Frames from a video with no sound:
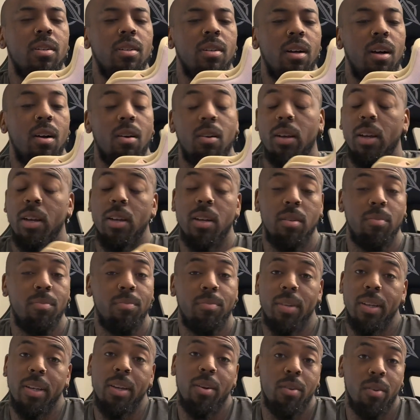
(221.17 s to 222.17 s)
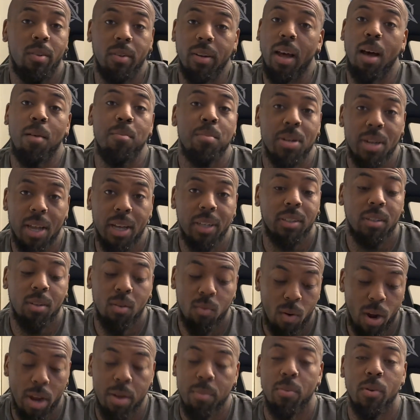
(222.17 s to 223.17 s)
Okay. Yeah. They don't know that. I mean, that's a
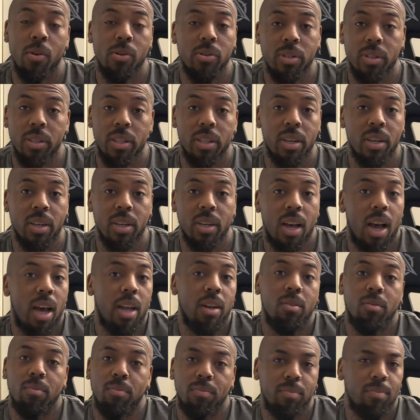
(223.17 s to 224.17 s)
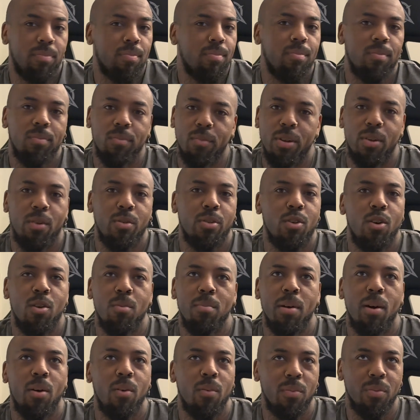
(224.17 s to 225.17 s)
white person thing. We don't know
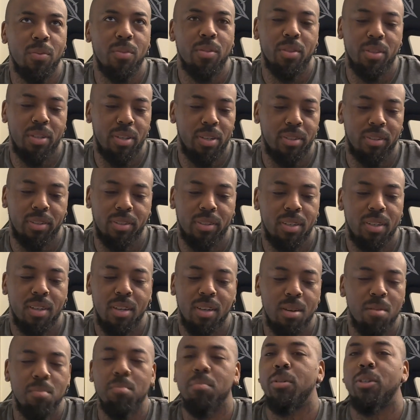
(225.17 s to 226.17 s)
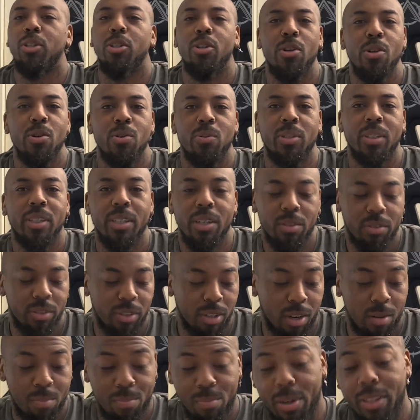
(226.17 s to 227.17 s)
about this material
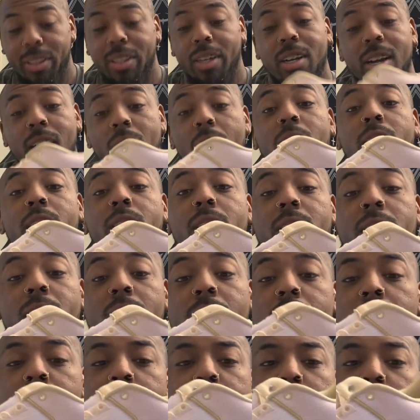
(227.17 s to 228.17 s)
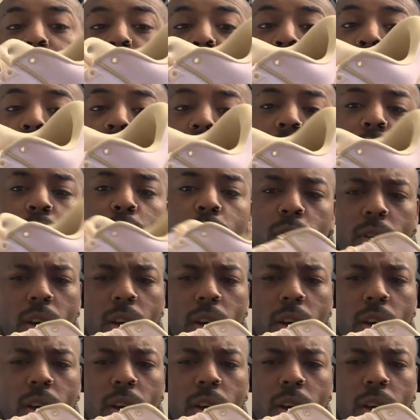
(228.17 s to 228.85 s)
Seersucker, but the color is wonderful.